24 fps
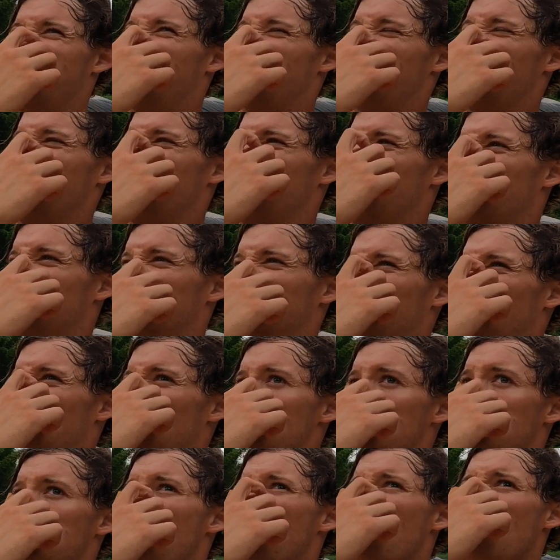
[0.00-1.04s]
I don't know.
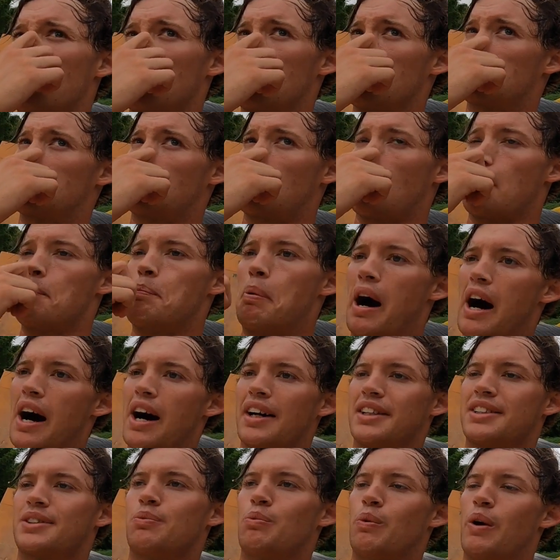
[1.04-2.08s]
Maybe it's better to just go
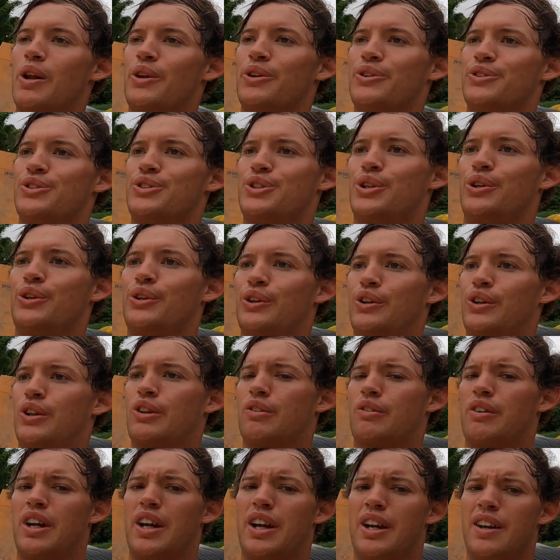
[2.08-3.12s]
past 1, 2,
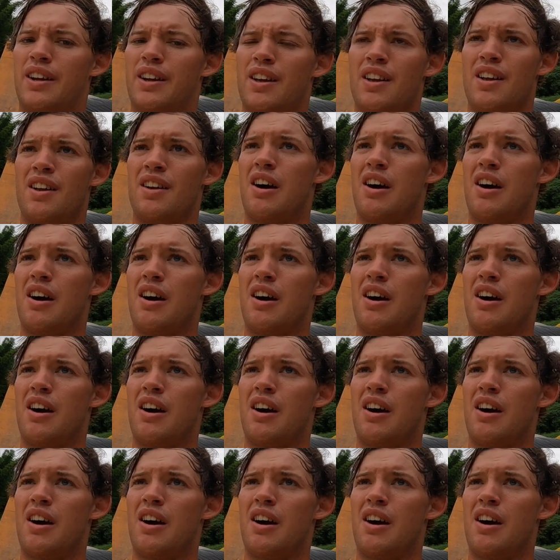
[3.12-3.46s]
3.